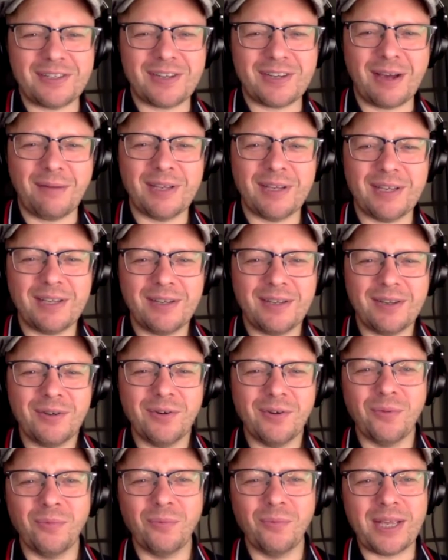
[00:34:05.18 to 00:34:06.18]
coming
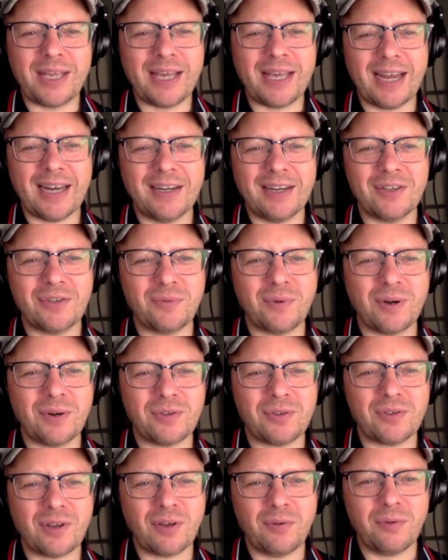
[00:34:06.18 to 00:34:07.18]
weekend as well.
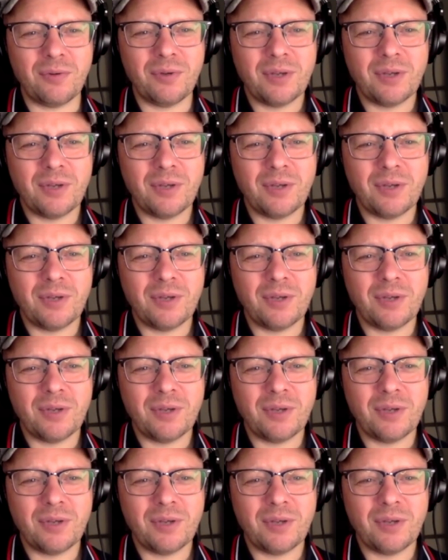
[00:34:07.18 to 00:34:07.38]
So